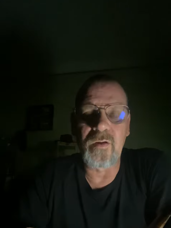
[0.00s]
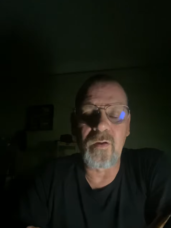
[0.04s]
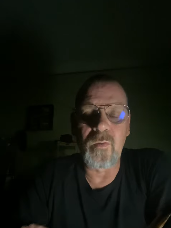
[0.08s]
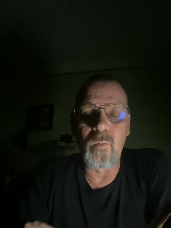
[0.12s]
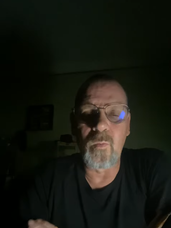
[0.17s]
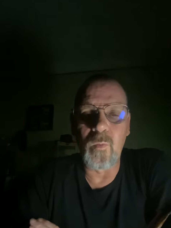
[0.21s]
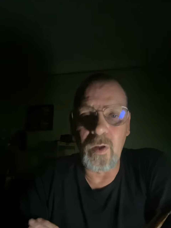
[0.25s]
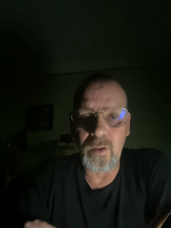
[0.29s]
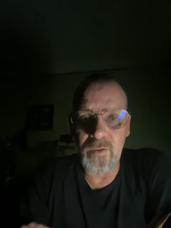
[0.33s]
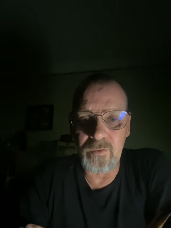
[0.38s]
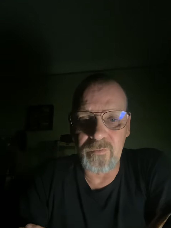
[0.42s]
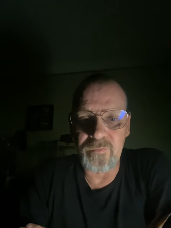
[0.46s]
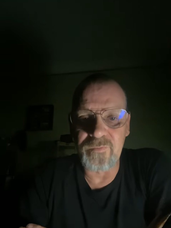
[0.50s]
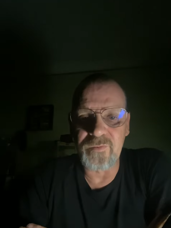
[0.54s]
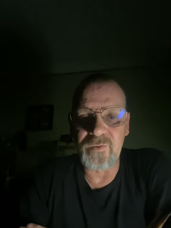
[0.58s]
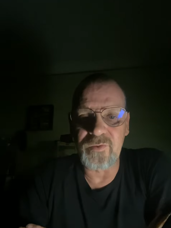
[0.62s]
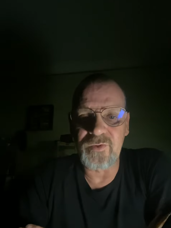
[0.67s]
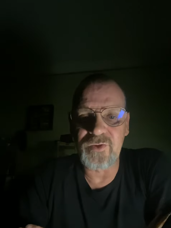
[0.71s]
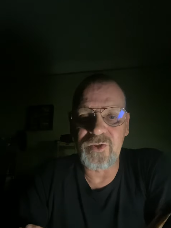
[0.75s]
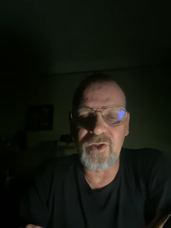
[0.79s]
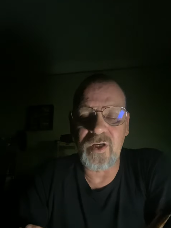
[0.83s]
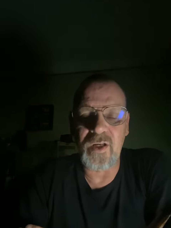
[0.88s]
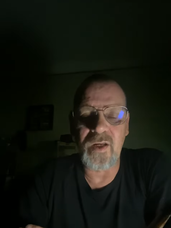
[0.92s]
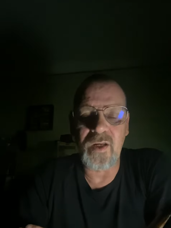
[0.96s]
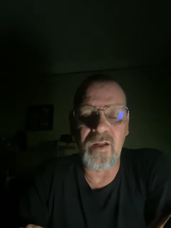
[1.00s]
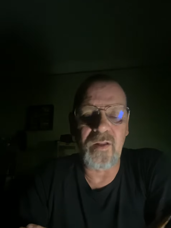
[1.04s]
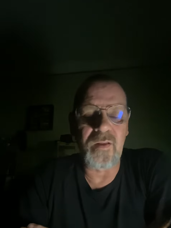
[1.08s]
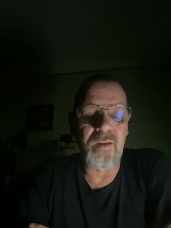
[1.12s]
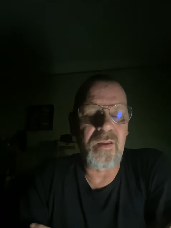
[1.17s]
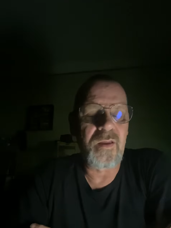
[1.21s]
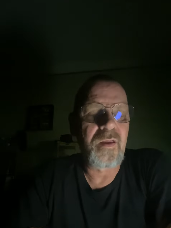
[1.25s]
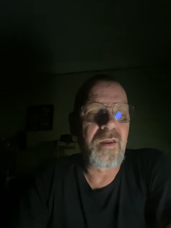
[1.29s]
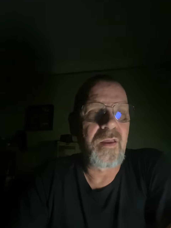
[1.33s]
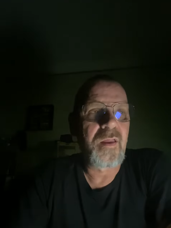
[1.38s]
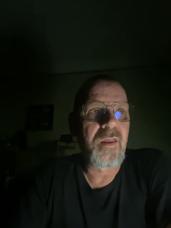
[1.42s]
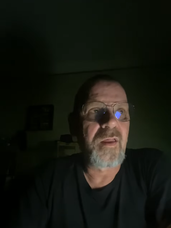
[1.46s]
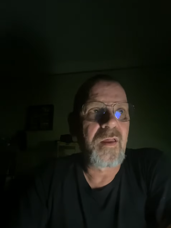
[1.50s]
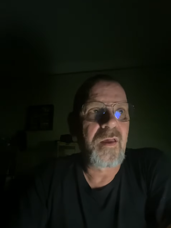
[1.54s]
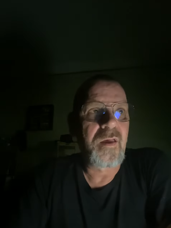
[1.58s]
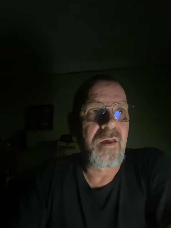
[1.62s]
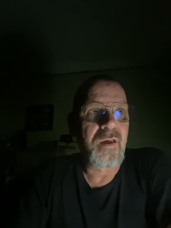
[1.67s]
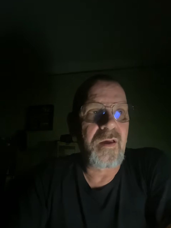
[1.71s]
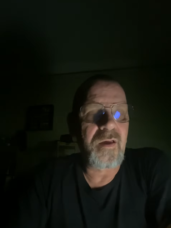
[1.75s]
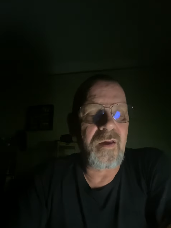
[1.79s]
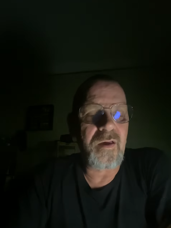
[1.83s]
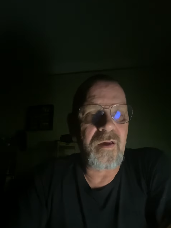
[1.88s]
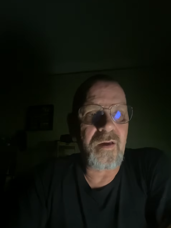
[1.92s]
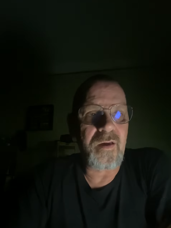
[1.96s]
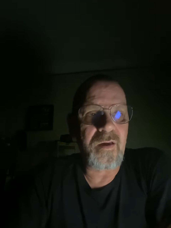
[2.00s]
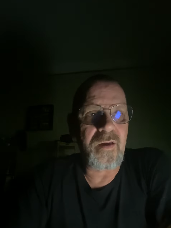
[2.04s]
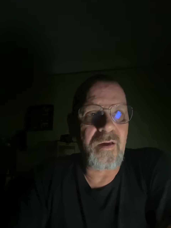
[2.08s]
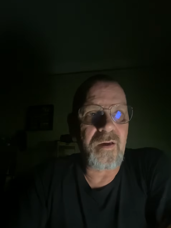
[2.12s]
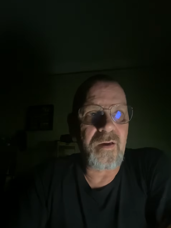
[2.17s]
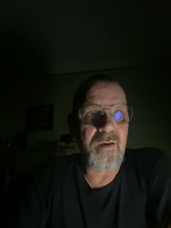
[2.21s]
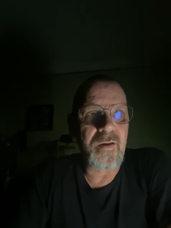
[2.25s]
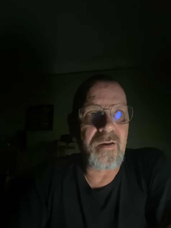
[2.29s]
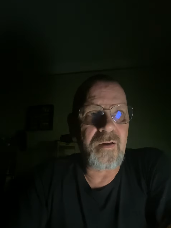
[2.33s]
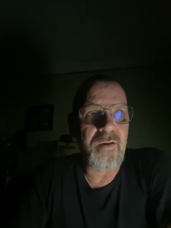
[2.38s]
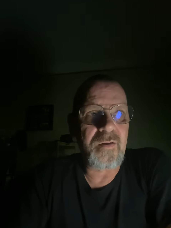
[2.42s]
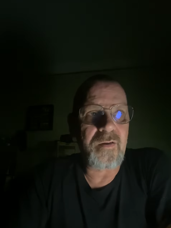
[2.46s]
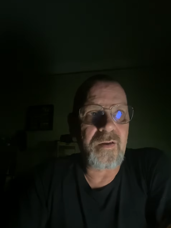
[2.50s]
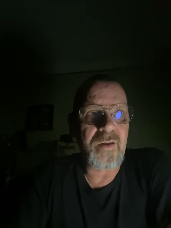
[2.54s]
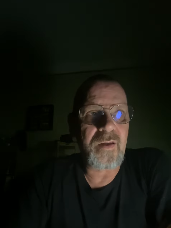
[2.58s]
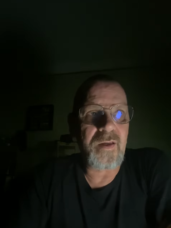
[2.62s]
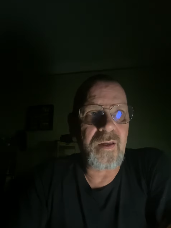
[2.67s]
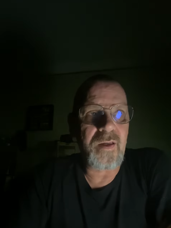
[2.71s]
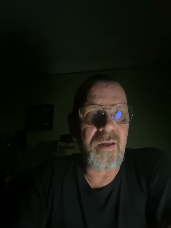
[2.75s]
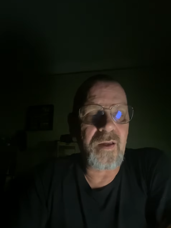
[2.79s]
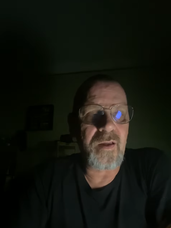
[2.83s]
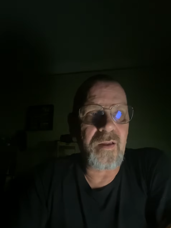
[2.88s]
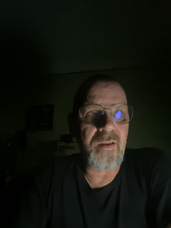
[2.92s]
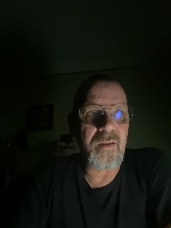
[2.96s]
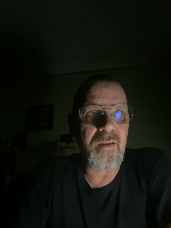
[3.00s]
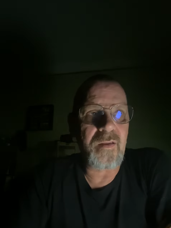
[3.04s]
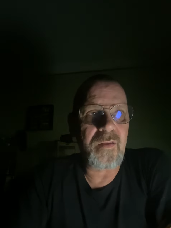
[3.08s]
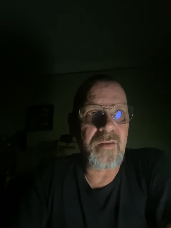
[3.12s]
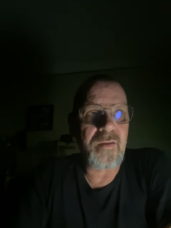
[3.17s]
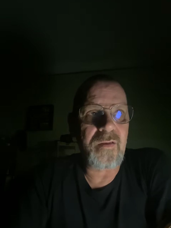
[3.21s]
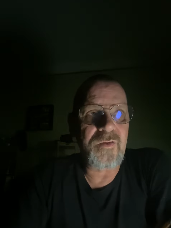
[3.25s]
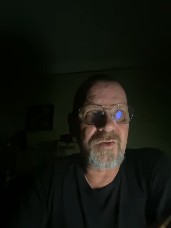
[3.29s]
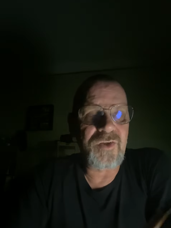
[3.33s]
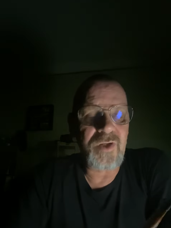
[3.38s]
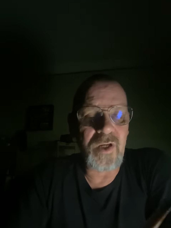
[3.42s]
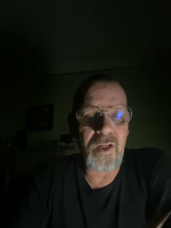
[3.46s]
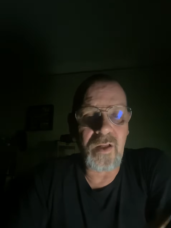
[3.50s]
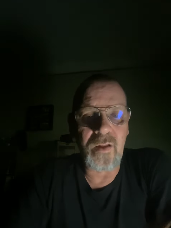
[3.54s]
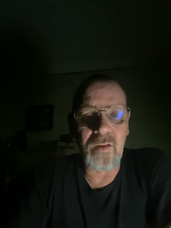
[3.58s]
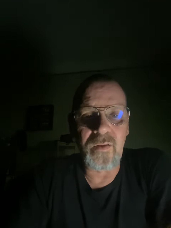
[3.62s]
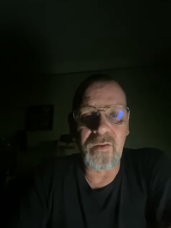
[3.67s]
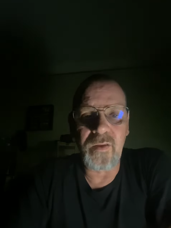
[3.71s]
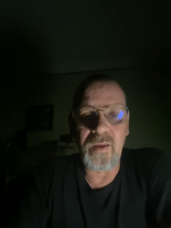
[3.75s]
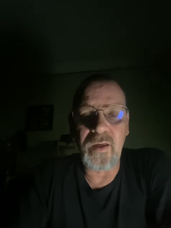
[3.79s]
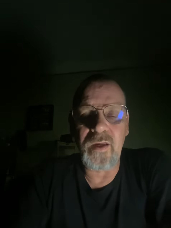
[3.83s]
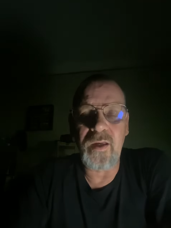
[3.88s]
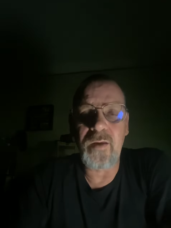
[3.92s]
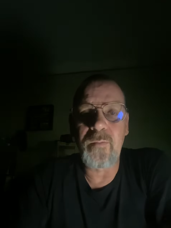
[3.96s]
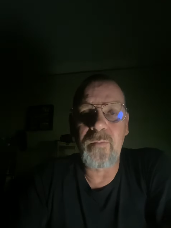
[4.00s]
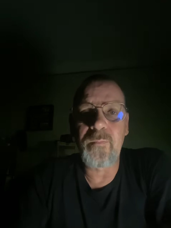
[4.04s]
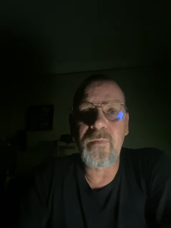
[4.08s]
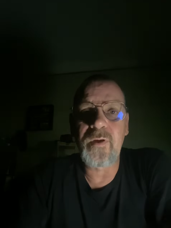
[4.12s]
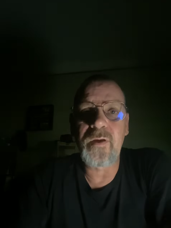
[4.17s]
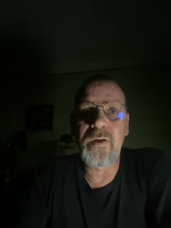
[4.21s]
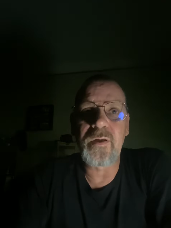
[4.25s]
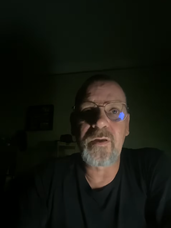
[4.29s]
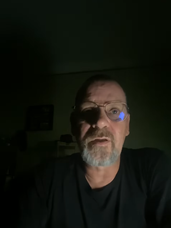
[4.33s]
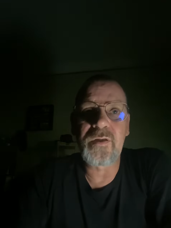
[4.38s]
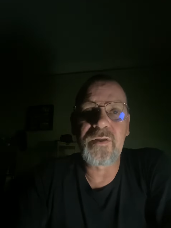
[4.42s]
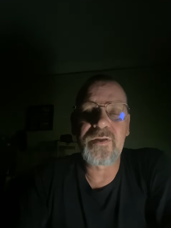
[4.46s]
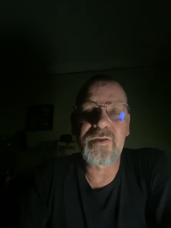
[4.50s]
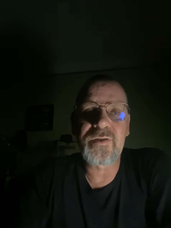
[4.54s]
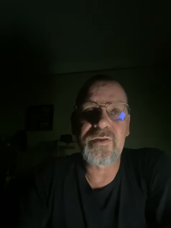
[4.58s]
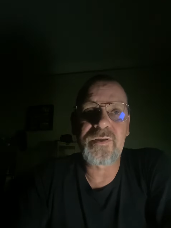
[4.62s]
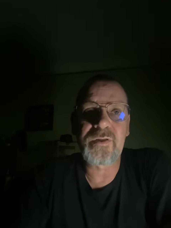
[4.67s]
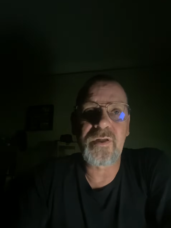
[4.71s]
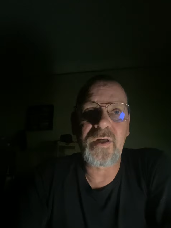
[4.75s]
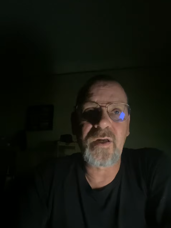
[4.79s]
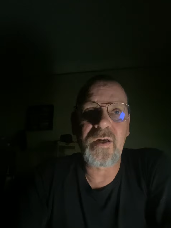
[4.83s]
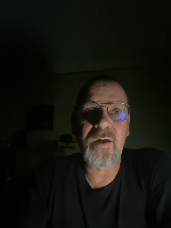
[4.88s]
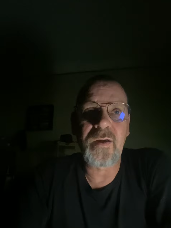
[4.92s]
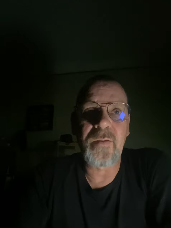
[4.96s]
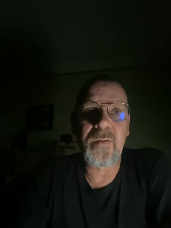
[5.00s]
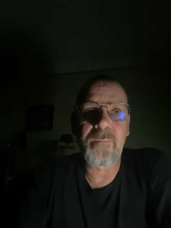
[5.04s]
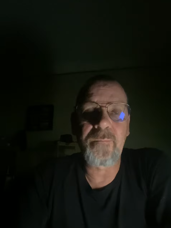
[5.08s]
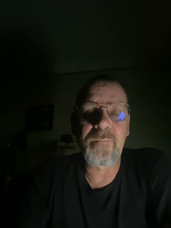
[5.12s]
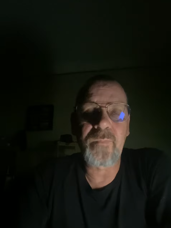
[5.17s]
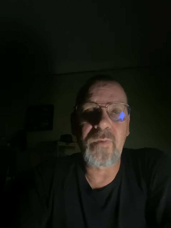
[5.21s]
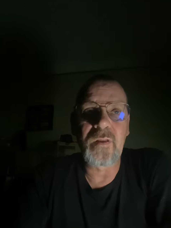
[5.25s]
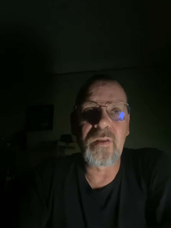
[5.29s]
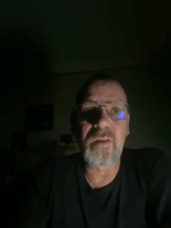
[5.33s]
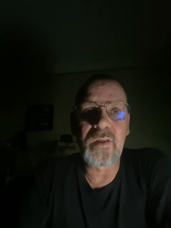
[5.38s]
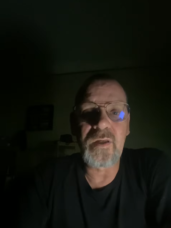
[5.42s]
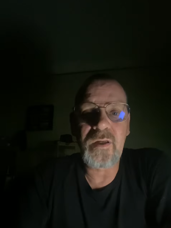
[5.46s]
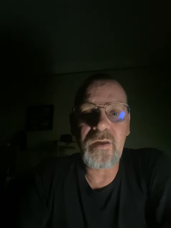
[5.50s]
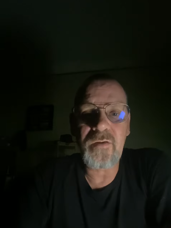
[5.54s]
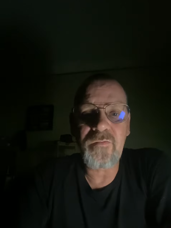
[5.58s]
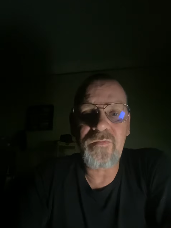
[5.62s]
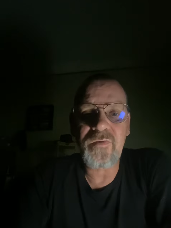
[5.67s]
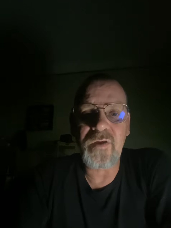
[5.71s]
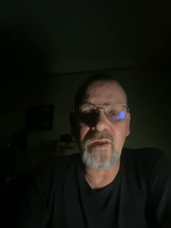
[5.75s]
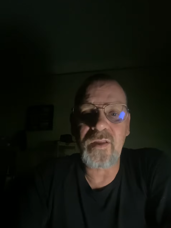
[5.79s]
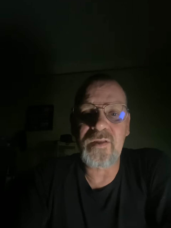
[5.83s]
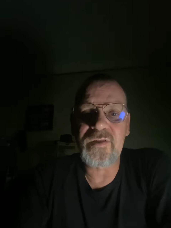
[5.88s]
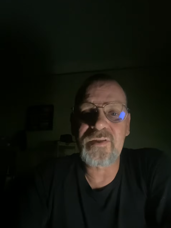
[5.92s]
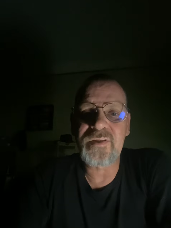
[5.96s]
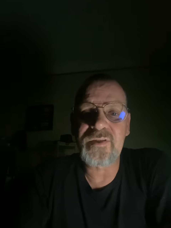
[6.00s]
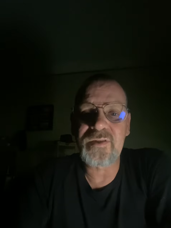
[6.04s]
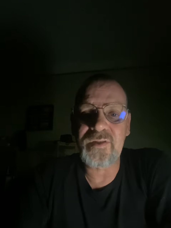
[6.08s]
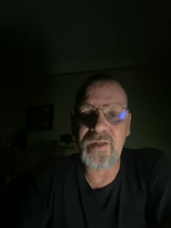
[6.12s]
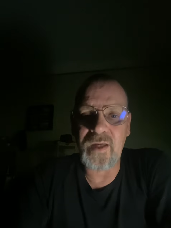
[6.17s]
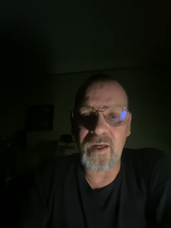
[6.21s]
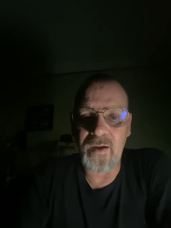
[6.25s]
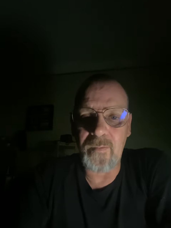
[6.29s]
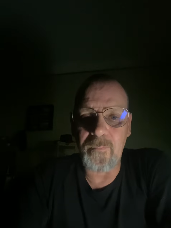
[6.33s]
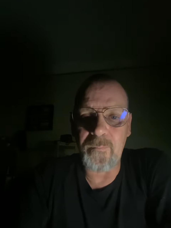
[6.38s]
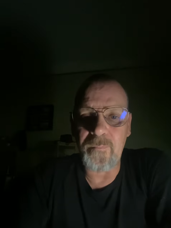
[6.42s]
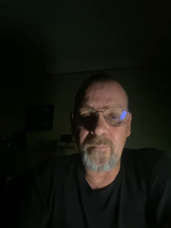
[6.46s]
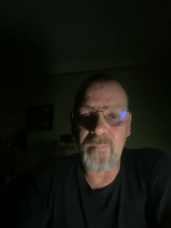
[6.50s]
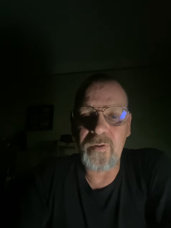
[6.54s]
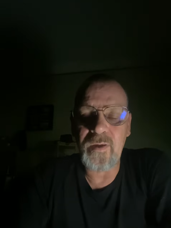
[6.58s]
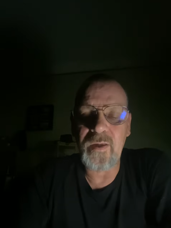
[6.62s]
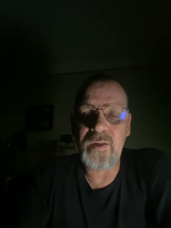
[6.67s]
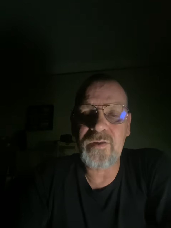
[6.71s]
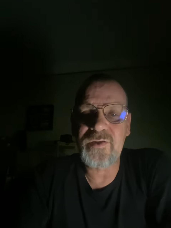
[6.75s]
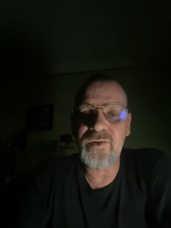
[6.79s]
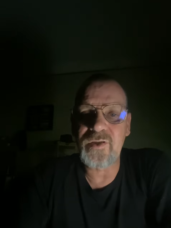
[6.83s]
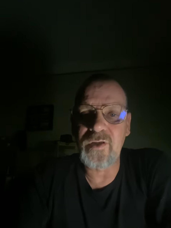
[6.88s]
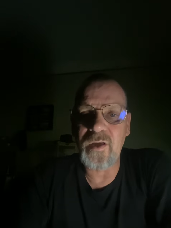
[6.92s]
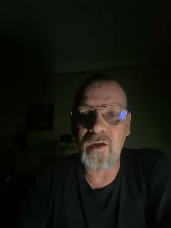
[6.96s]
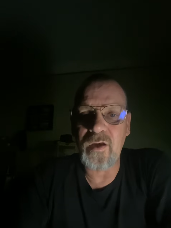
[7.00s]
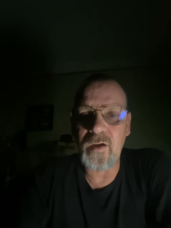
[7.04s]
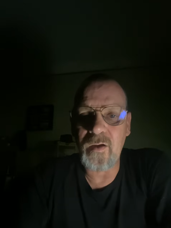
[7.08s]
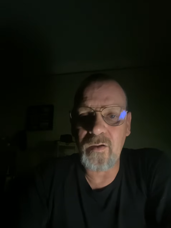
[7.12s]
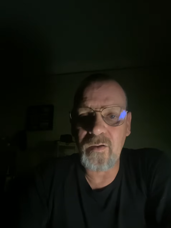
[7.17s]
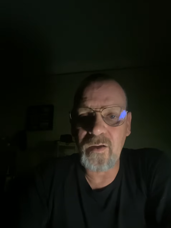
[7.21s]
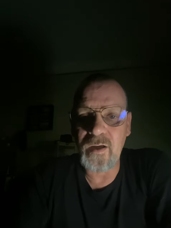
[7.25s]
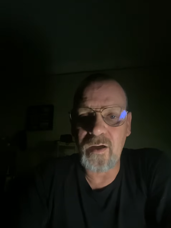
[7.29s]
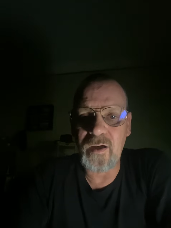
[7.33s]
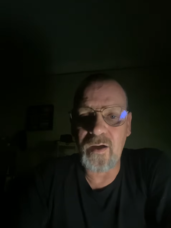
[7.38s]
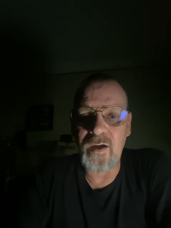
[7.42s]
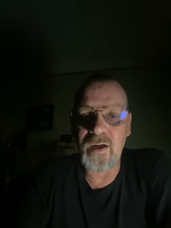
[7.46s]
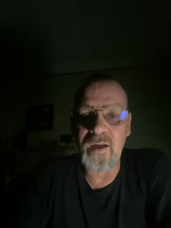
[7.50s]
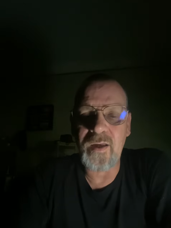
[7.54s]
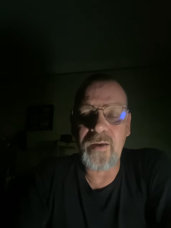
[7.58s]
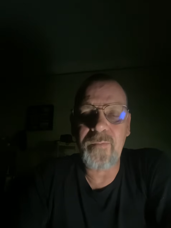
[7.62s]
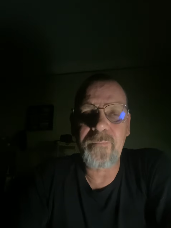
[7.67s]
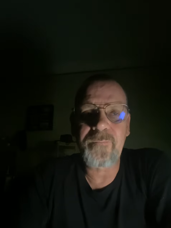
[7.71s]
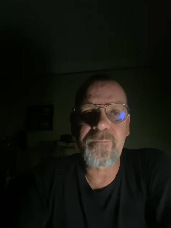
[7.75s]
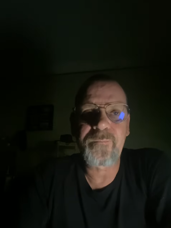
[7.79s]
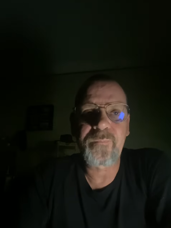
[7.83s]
And the channel name is Leaf and Stem. It's a young guy.